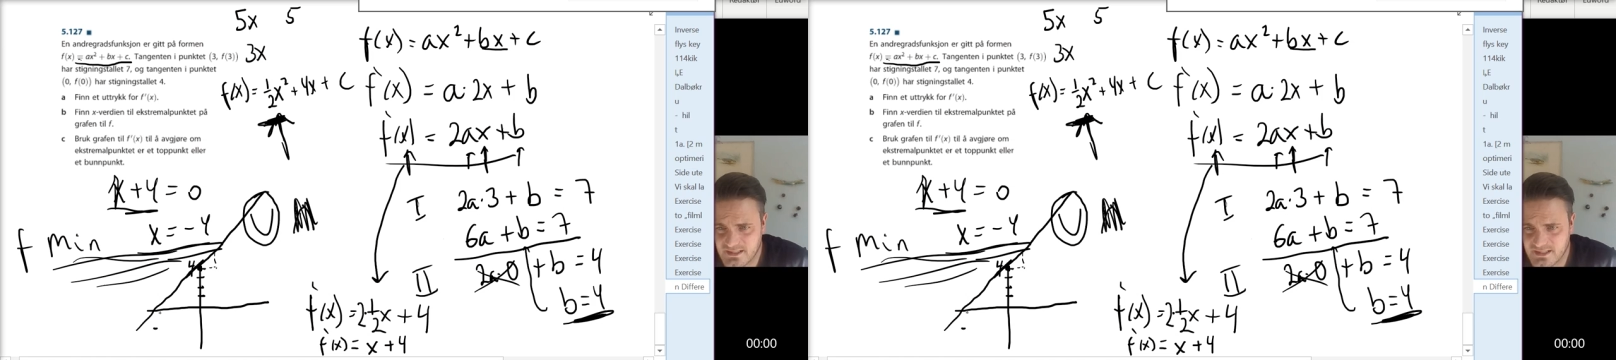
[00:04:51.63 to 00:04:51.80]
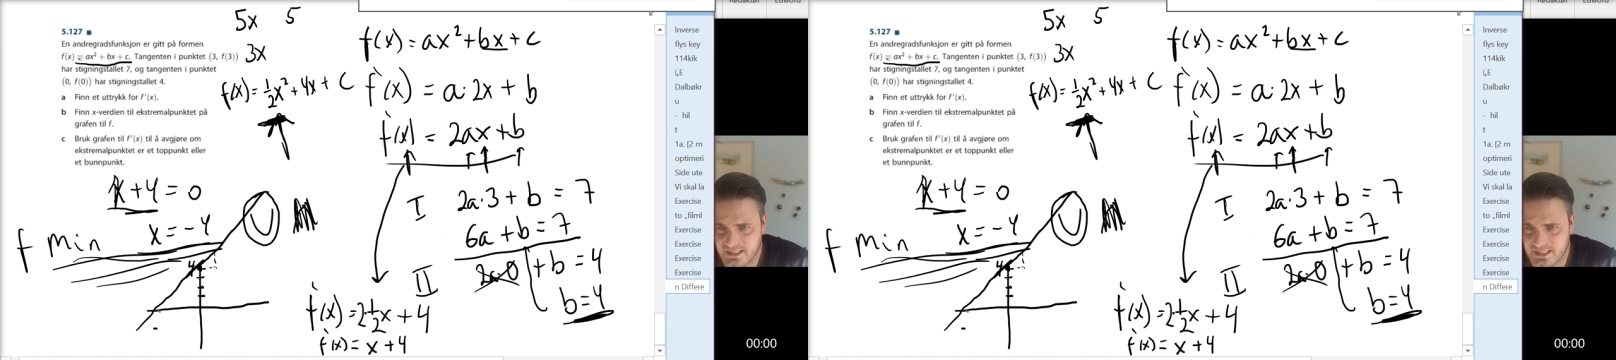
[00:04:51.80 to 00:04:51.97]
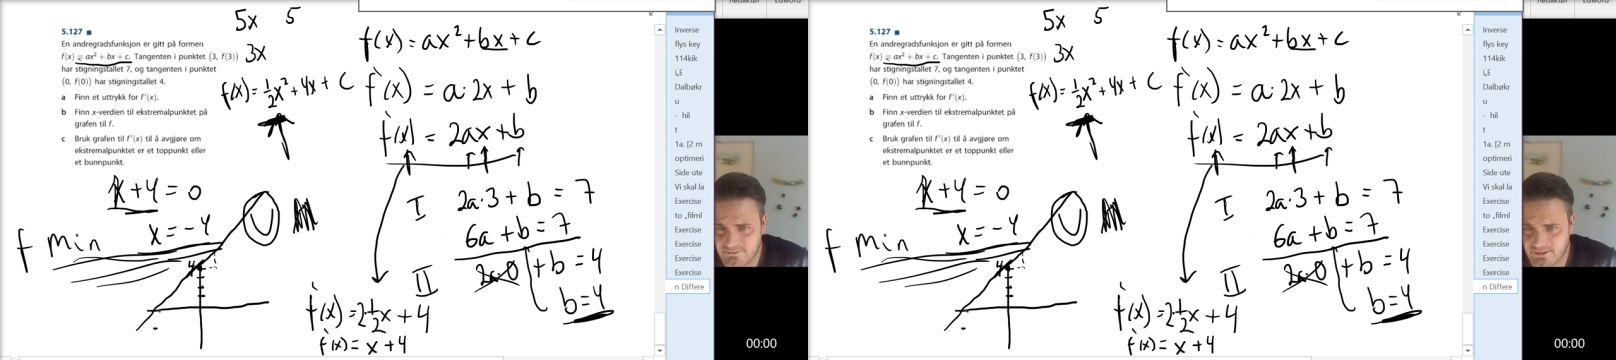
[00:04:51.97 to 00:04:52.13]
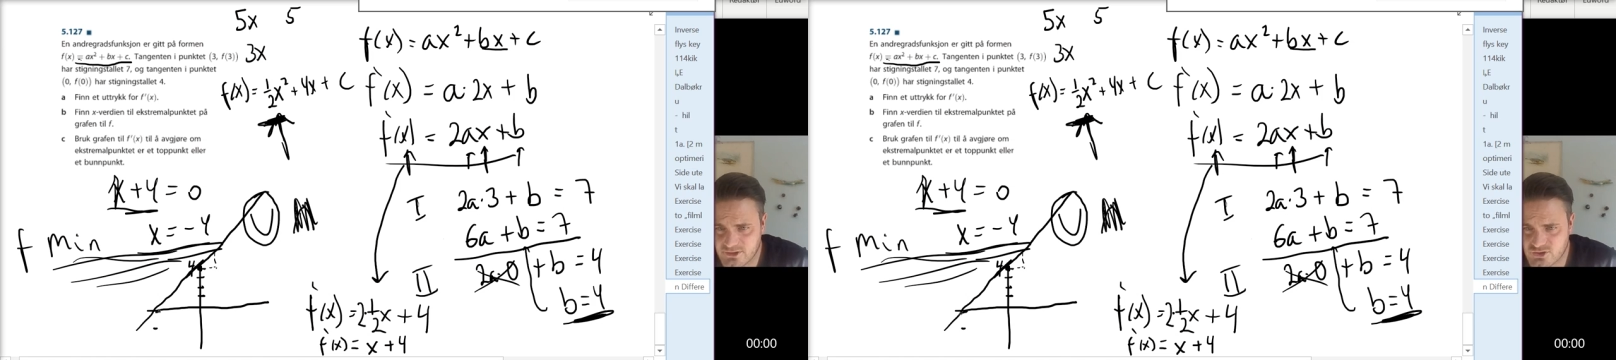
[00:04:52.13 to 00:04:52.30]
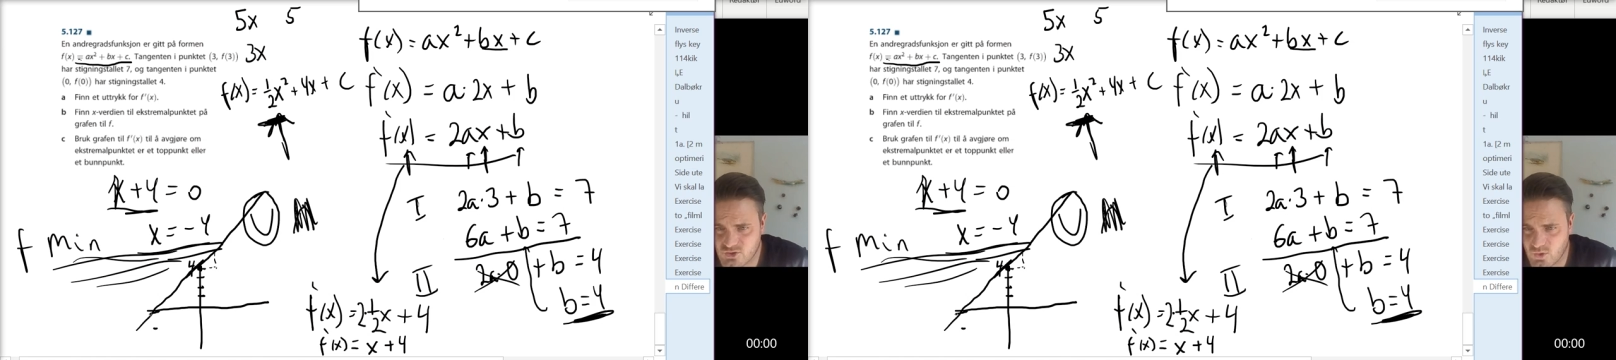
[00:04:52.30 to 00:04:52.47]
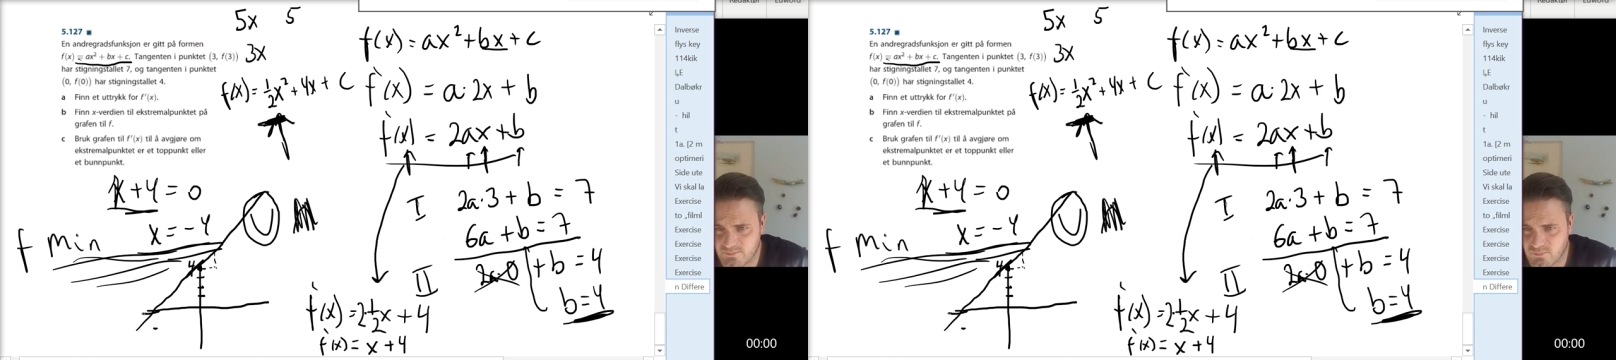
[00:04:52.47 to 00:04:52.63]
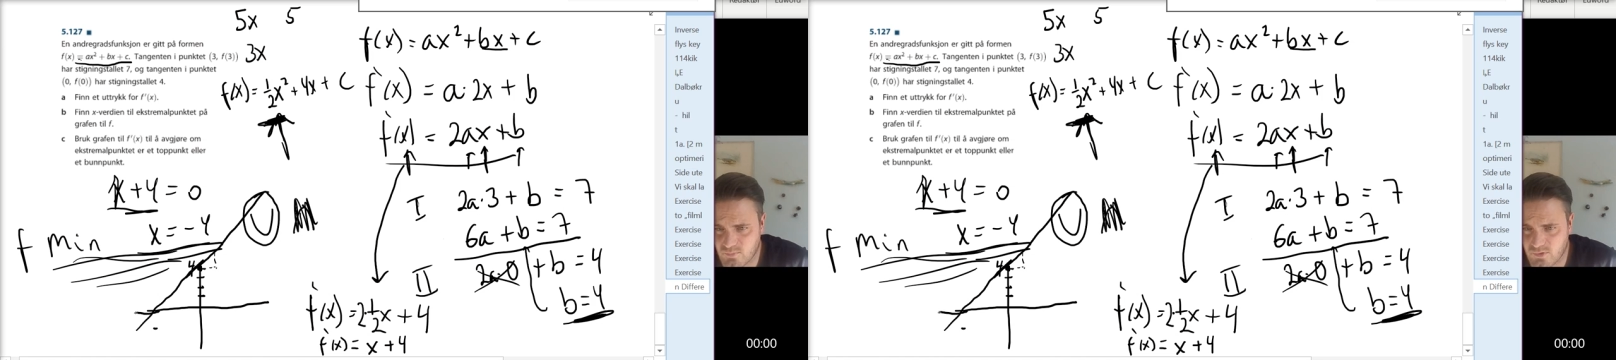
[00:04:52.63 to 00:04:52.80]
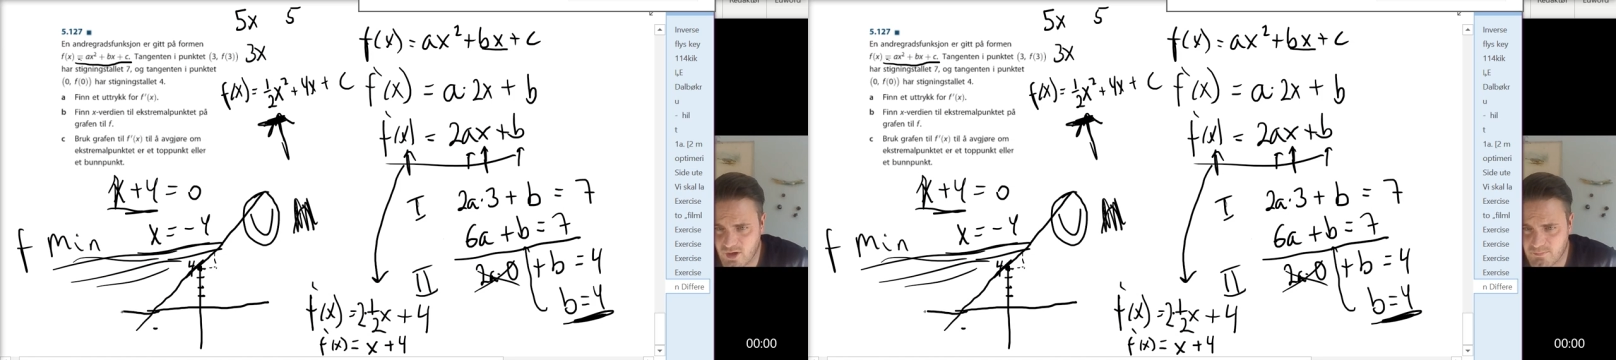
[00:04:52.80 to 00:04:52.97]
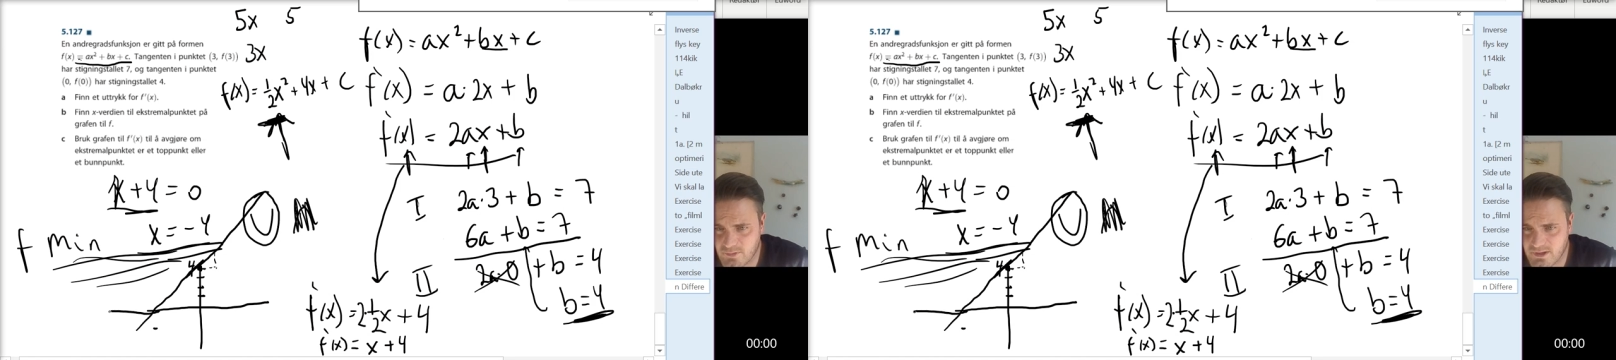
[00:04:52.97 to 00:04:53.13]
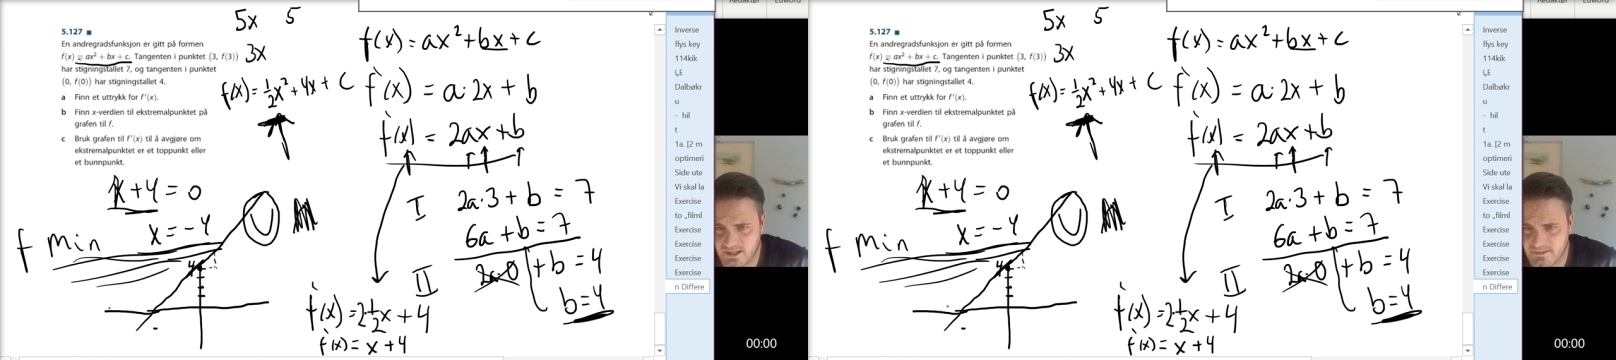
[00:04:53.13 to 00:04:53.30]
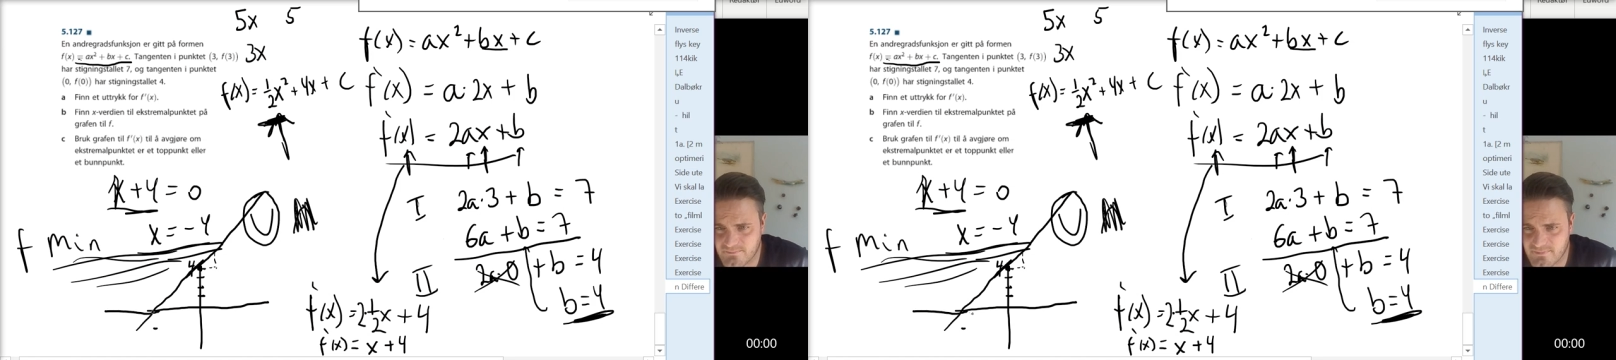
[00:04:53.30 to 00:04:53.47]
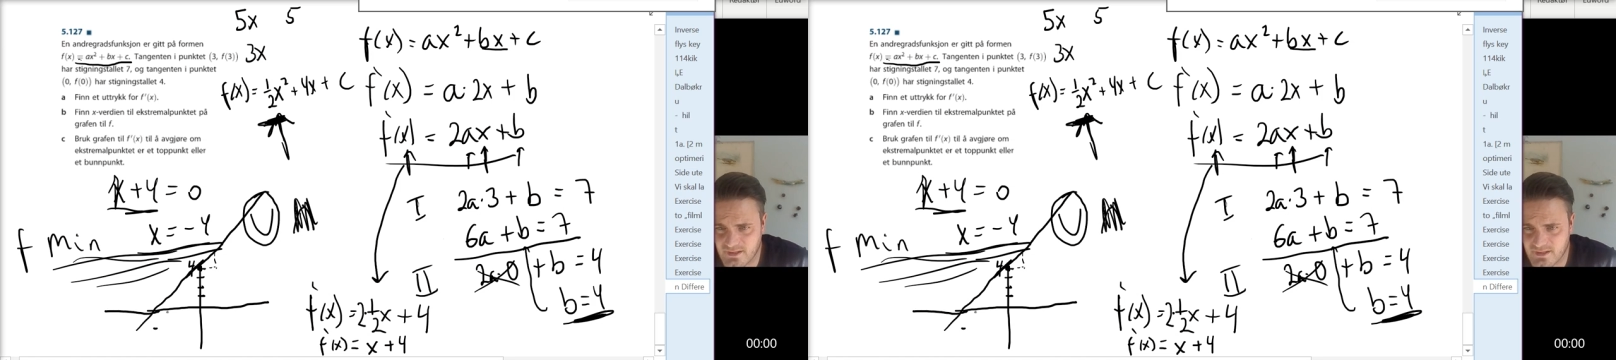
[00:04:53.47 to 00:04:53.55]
And if I draw it properly,